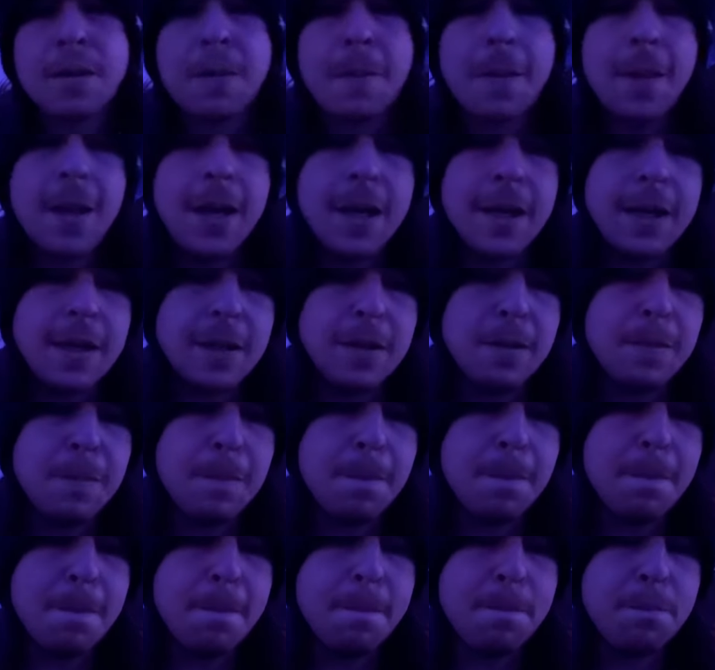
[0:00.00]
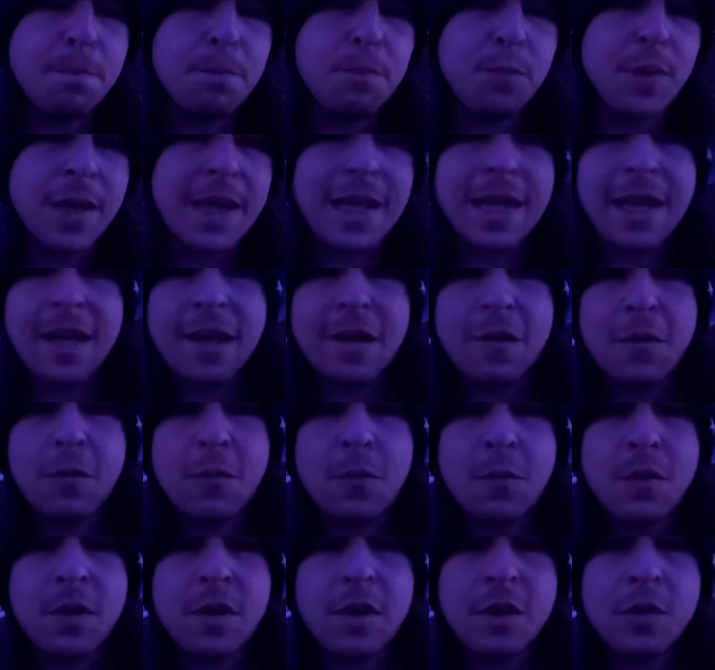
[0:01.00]
But
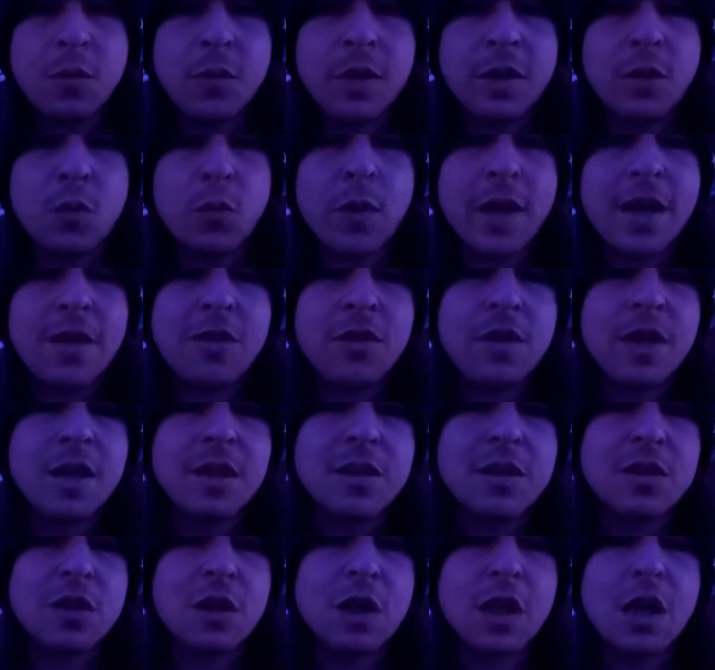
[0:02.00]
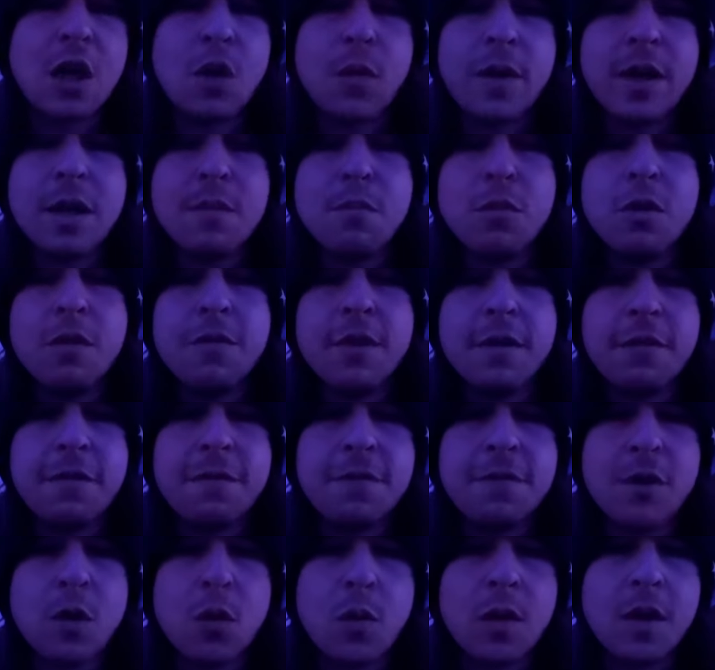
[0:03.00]
again, with the way things are going and moving
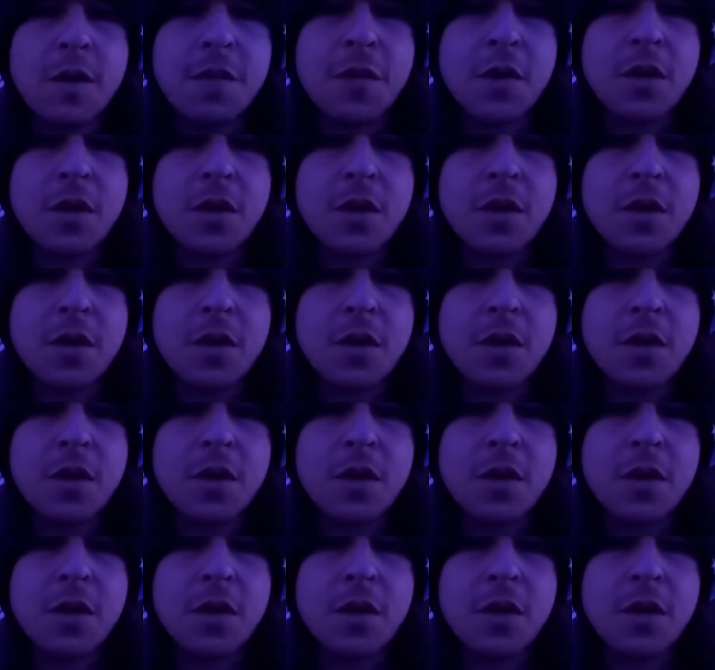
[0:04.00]
forward,